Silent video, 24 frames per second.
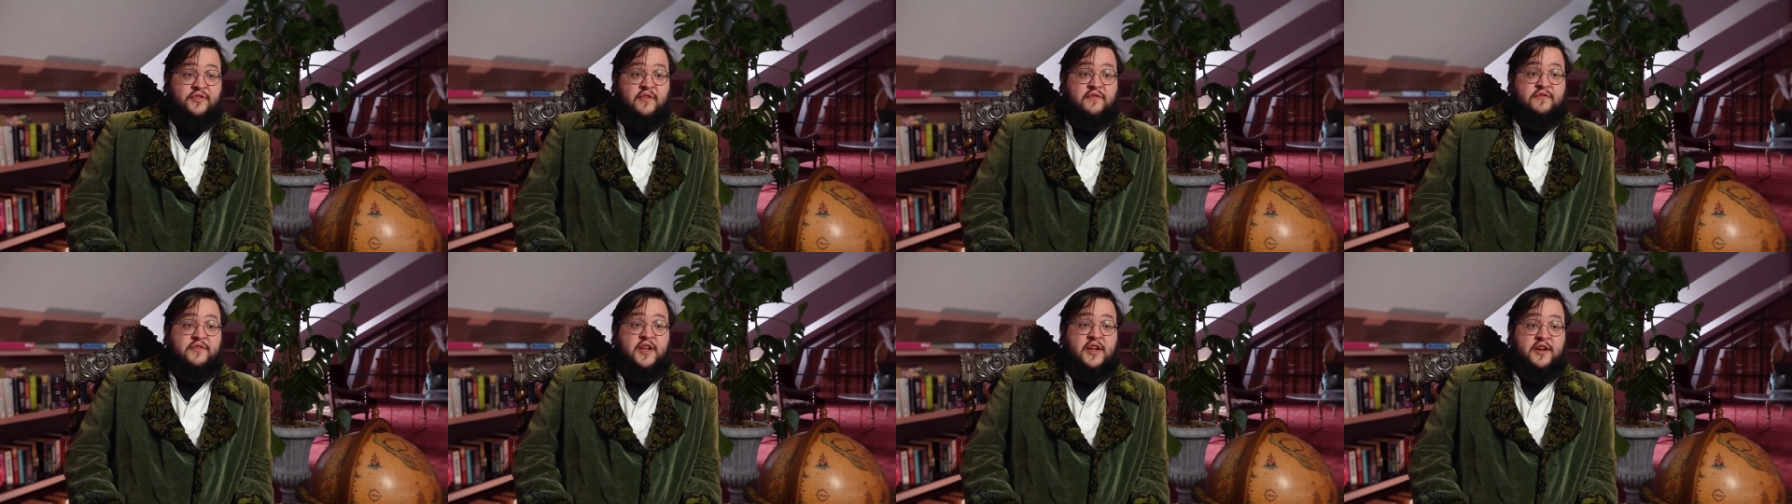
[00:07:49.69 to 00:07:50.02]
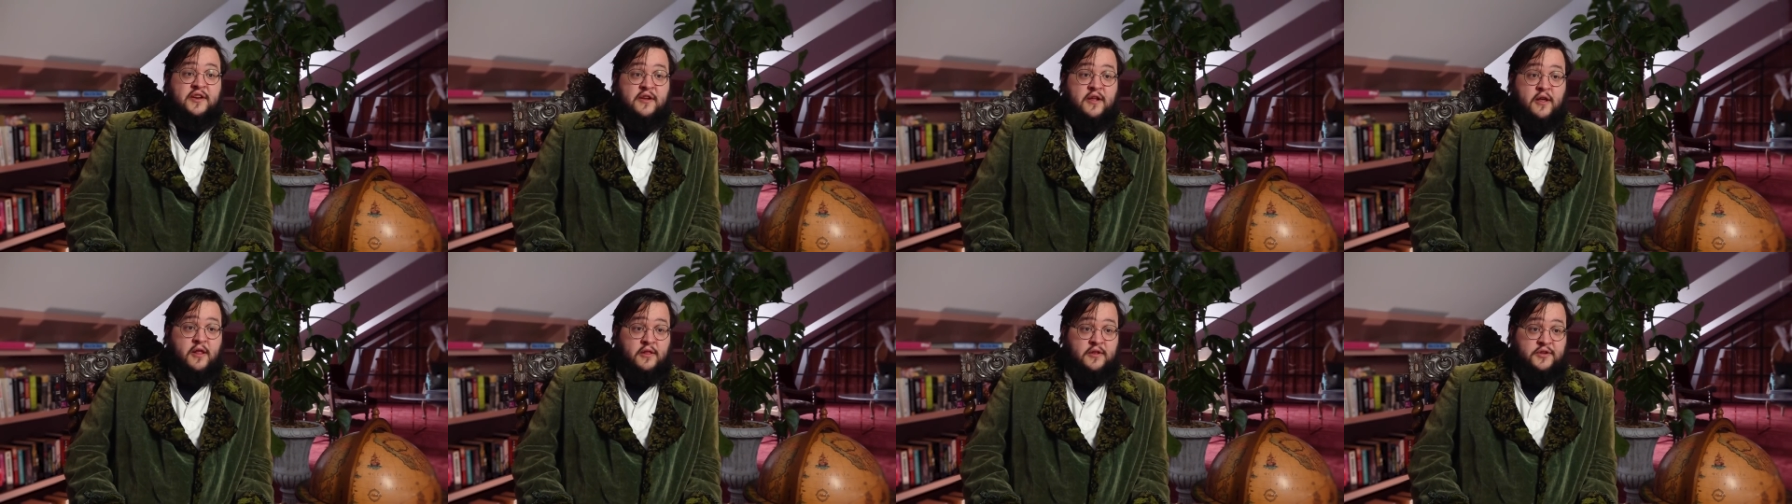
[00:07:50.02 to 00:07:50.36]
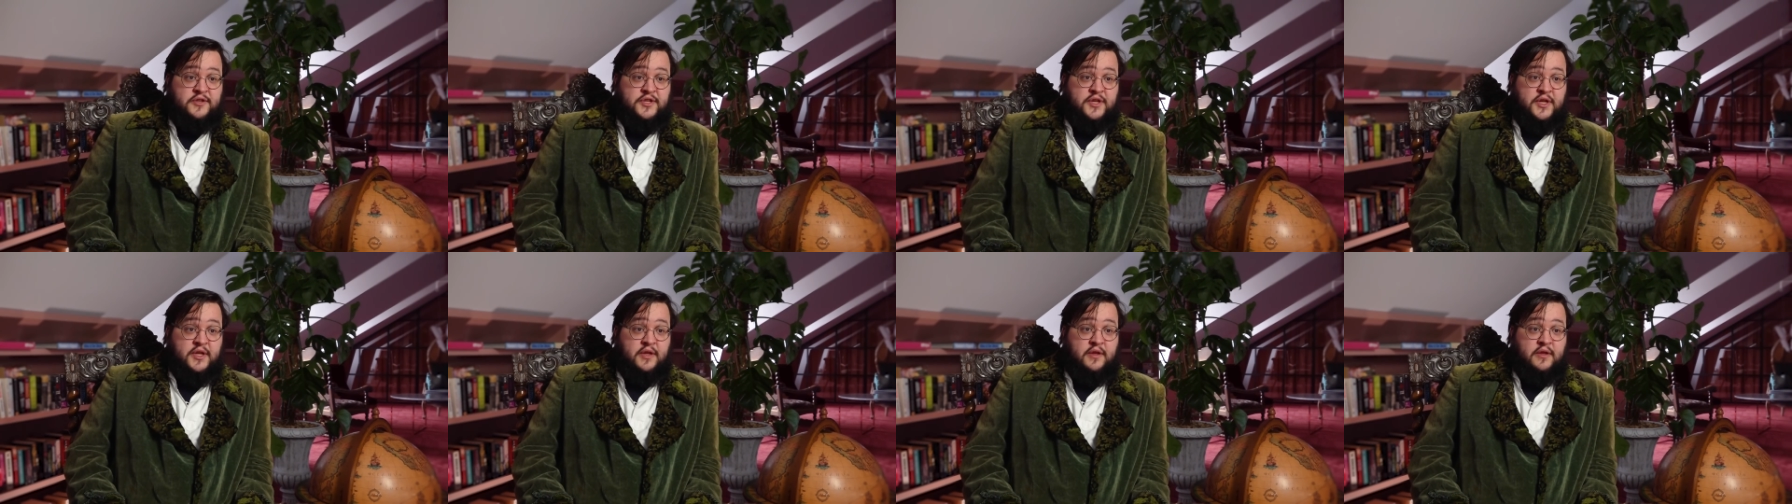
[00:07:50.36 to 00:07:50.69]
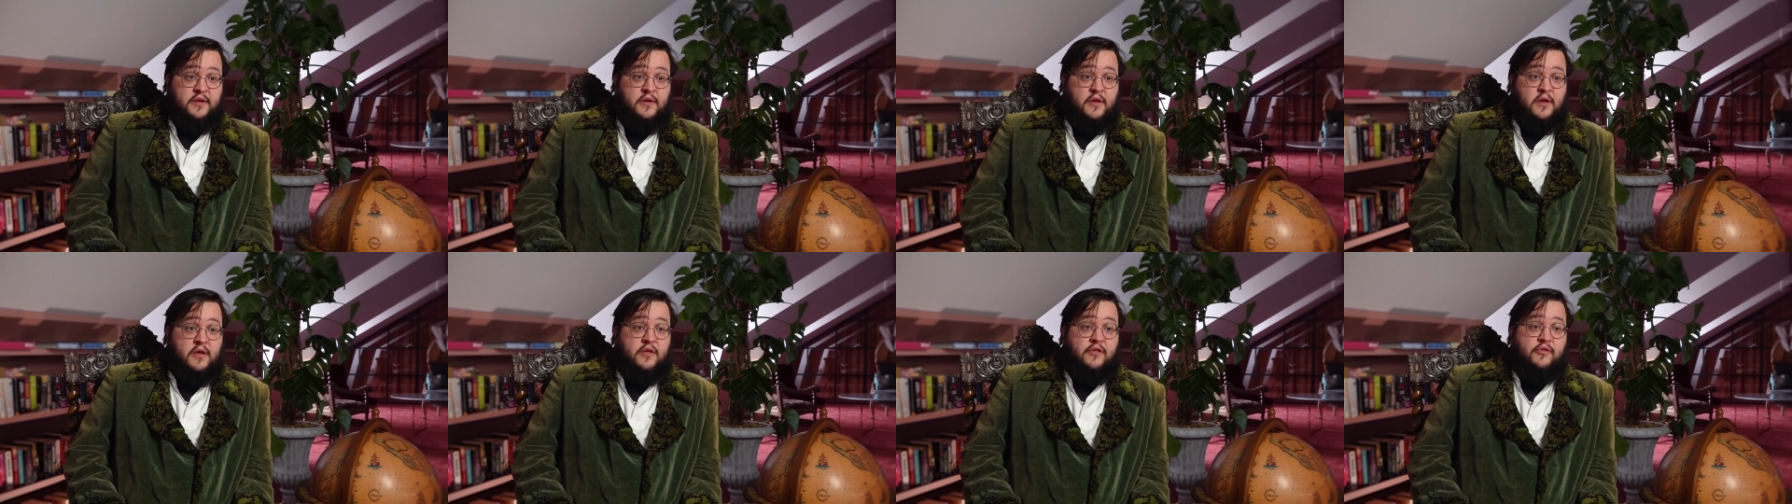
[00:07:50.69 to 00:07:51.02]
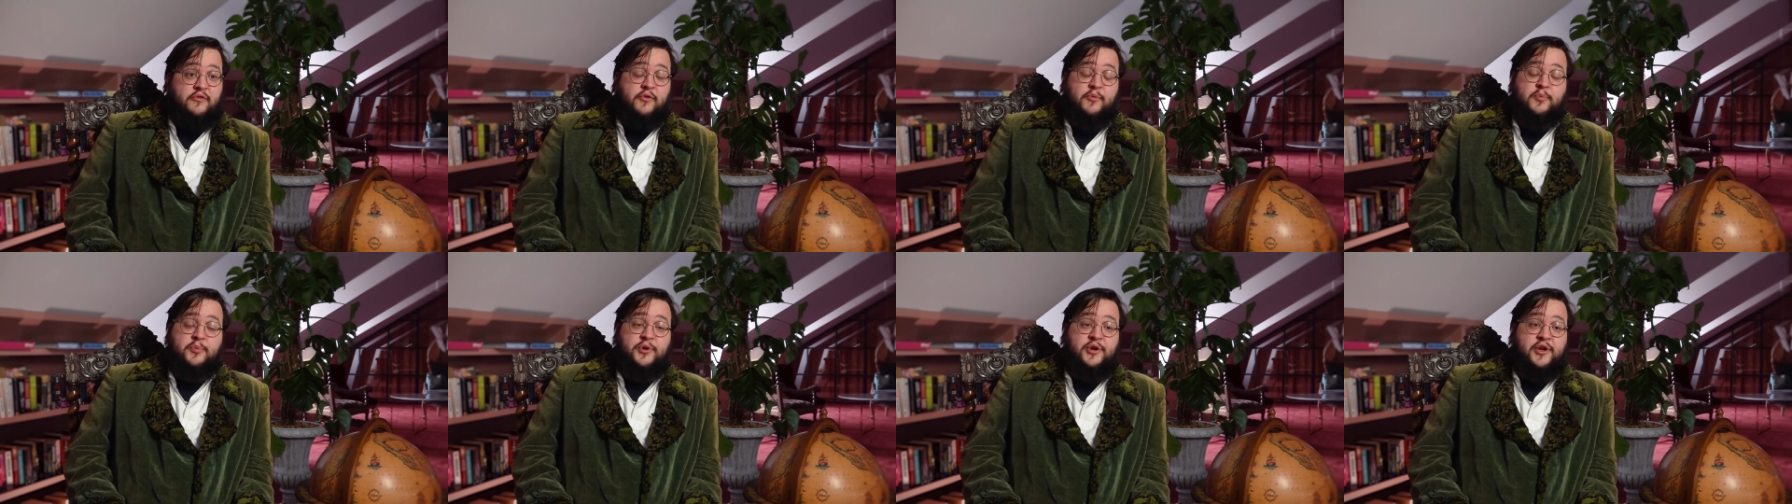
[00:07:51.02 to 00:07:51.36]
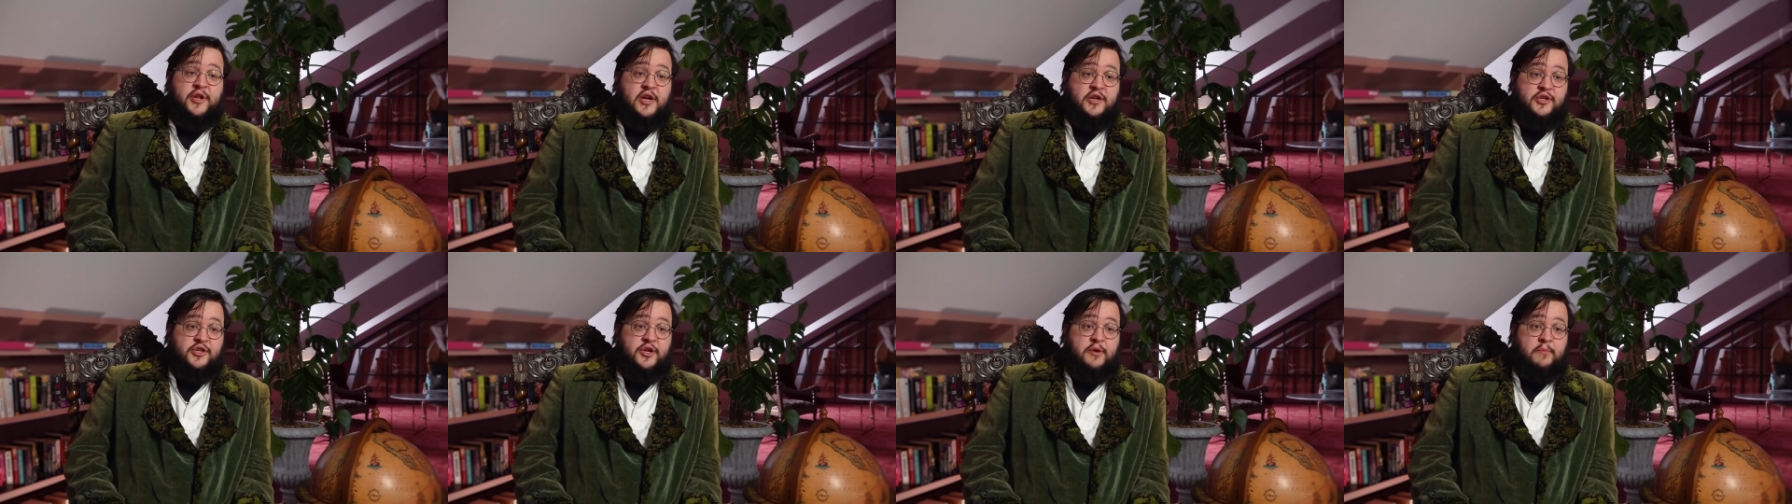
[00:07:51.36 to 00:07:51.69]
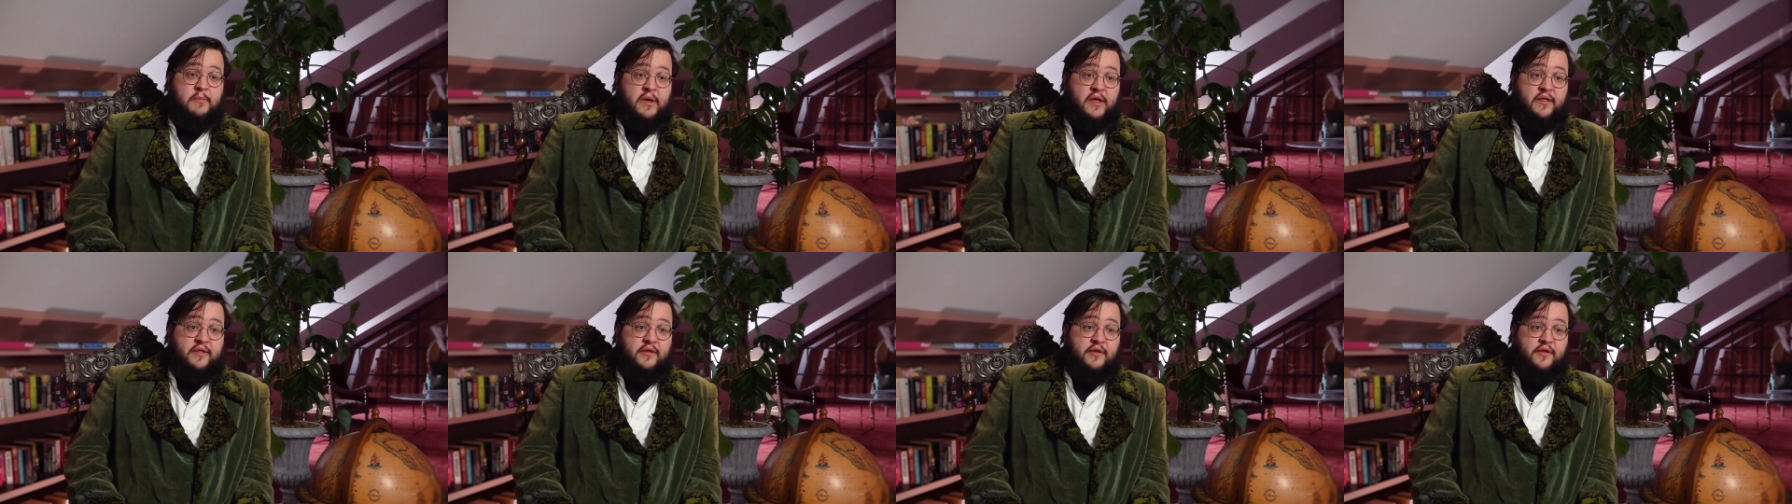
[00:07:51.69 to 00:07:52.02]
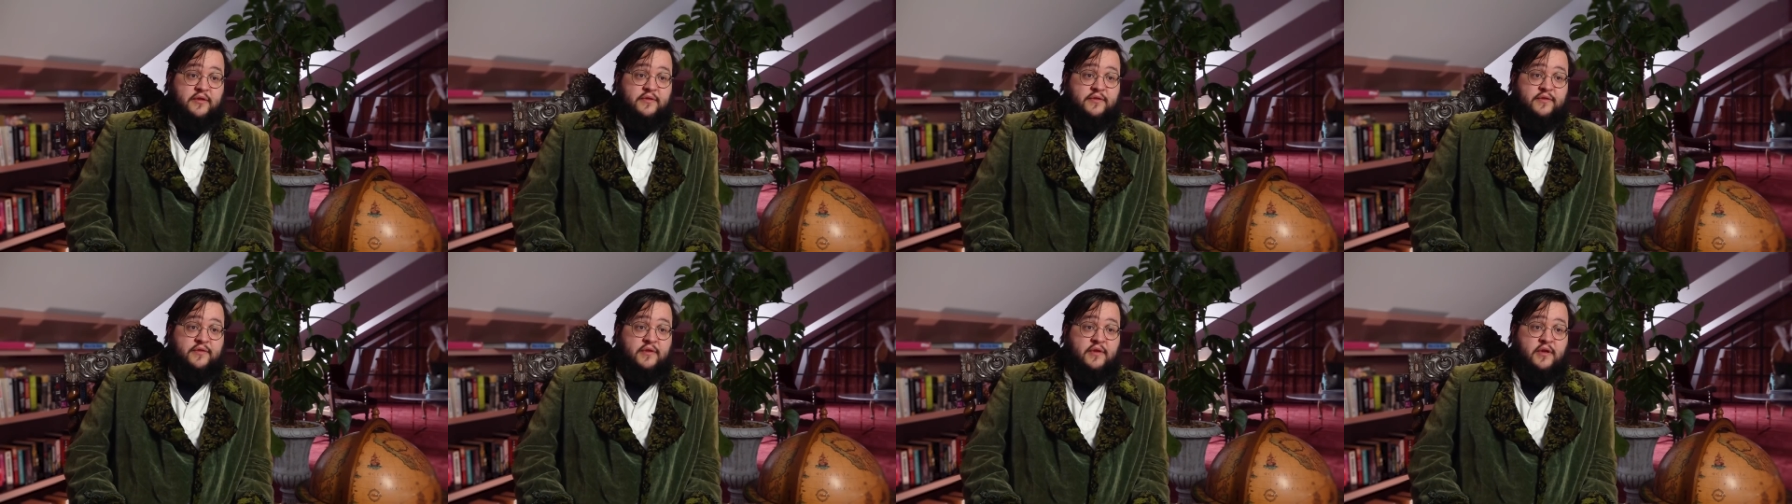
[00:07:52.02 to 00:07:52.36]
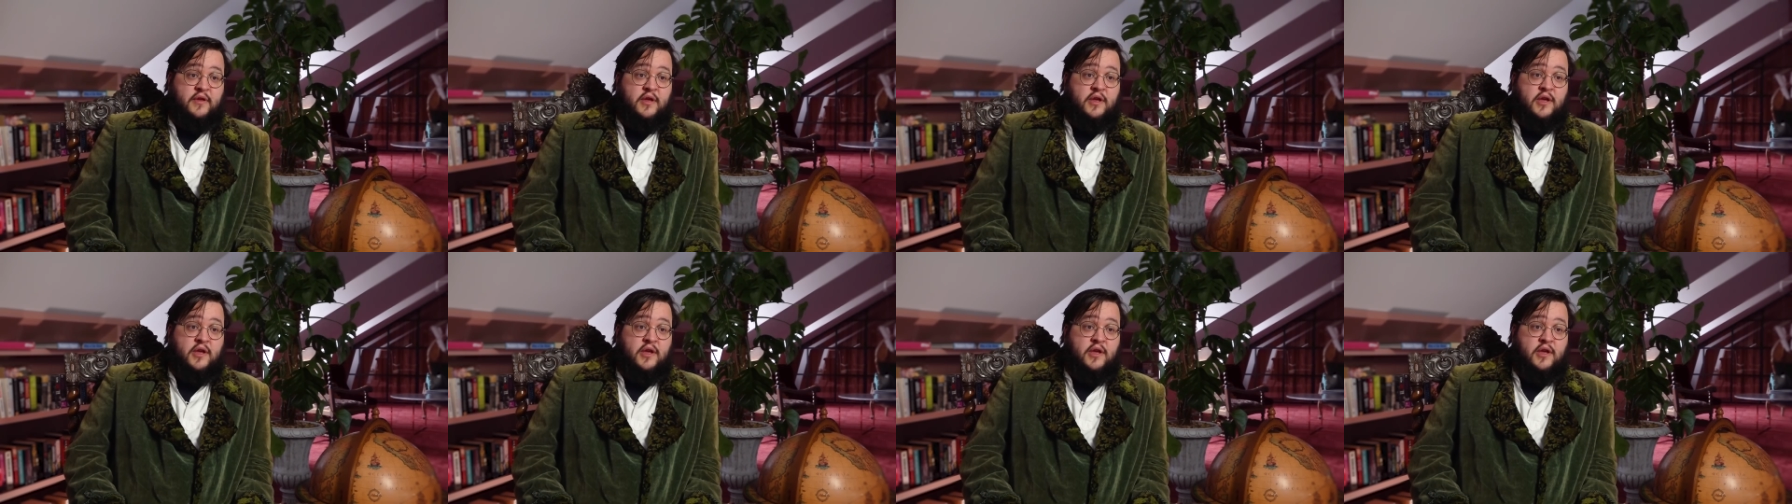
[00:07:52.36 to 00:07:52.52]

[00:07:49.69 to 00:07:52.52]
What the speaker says: of technology through production methods